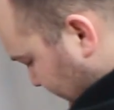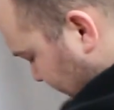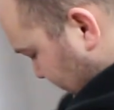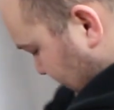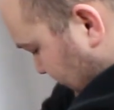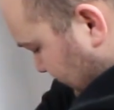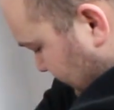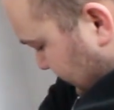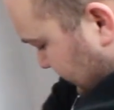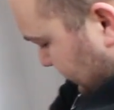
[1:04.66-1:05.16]
be
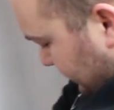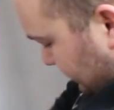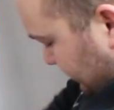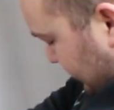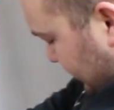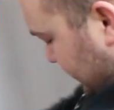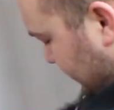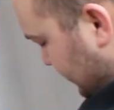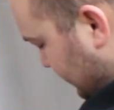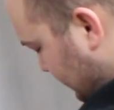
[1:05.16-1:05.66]
an easier
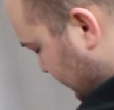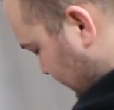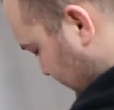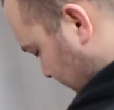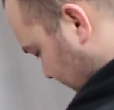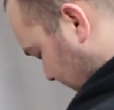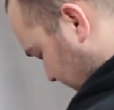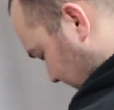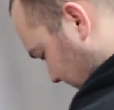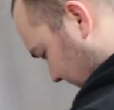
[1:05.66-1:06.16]
way.
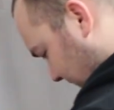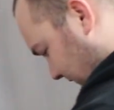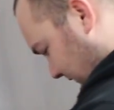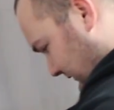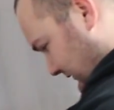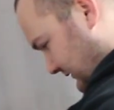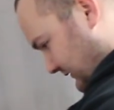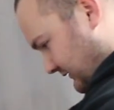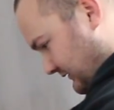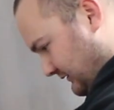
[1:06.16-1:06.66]

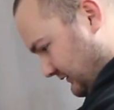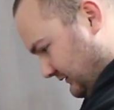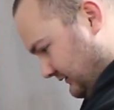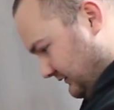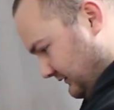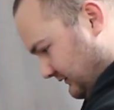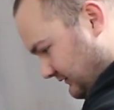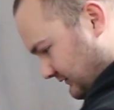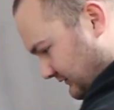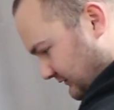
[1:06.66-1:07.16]

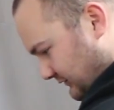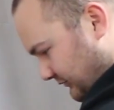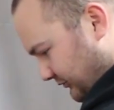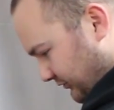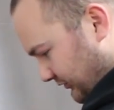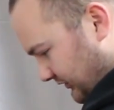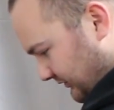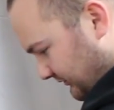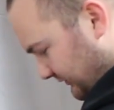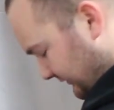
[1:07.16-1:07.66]
There
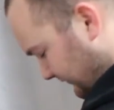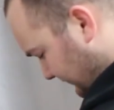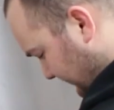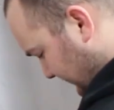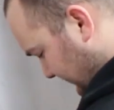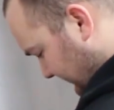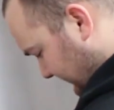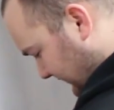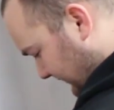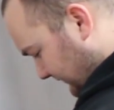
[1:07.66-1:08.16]
probably
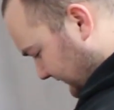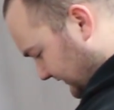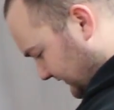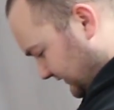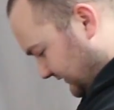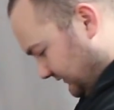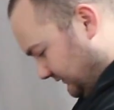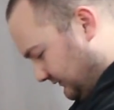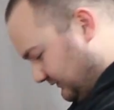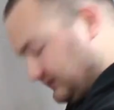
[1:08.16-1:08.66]
was, but I'm
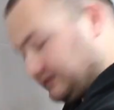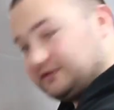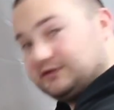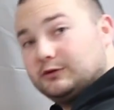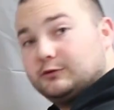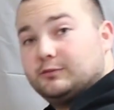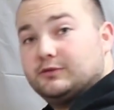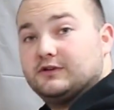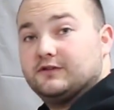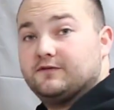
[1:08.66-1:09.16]
just too
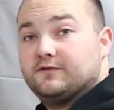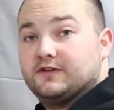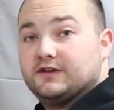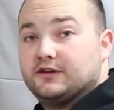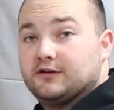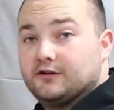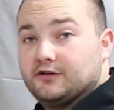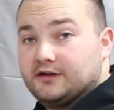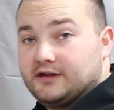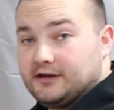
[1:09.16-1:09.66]
stupid to
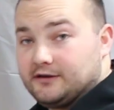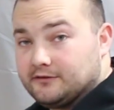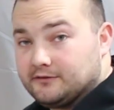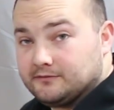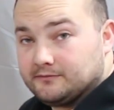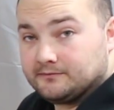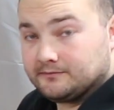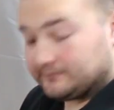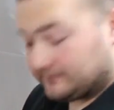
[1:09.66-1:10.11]
figure it out.